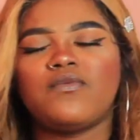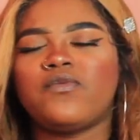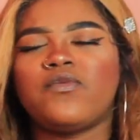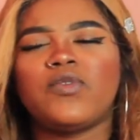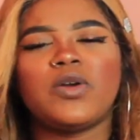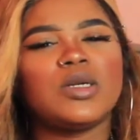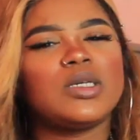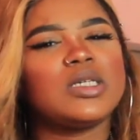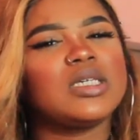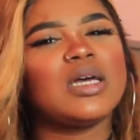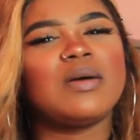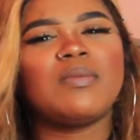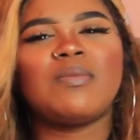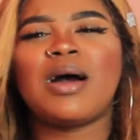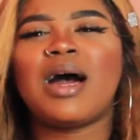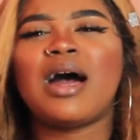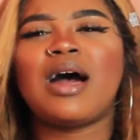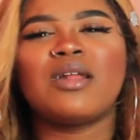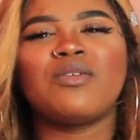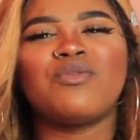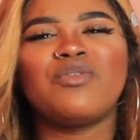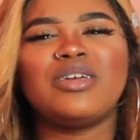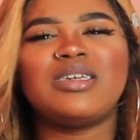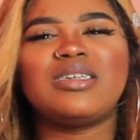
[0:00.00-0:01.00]
For some
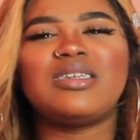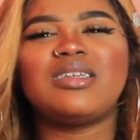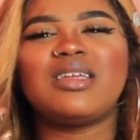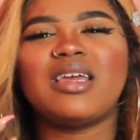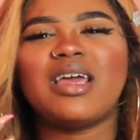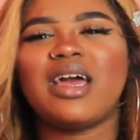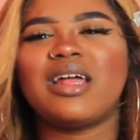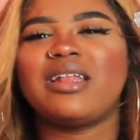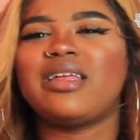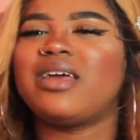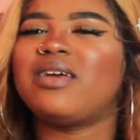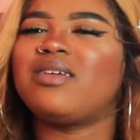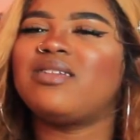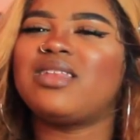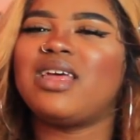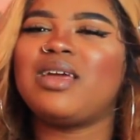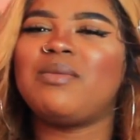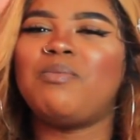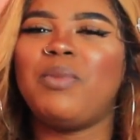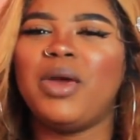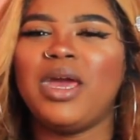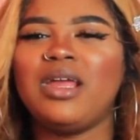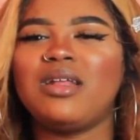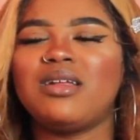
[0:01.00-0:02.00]
odd reason,
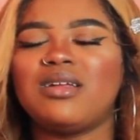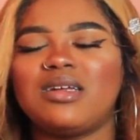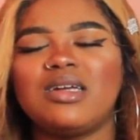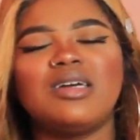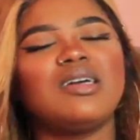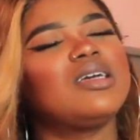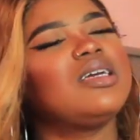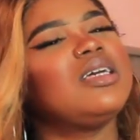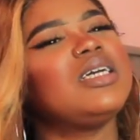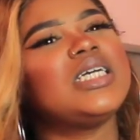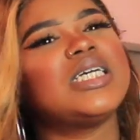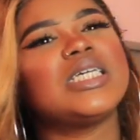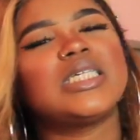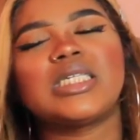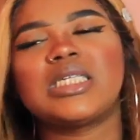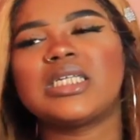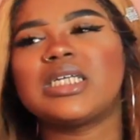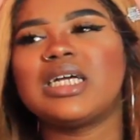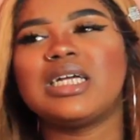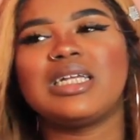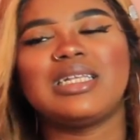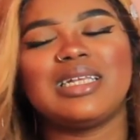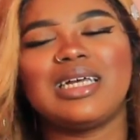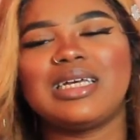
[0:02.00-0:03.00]
they baked
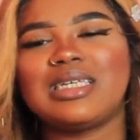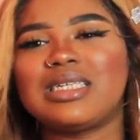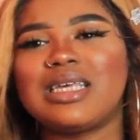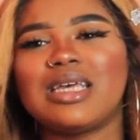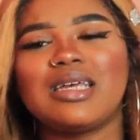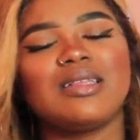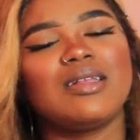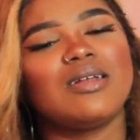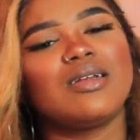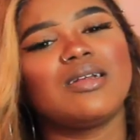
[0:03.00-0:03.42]
cookies, and that's like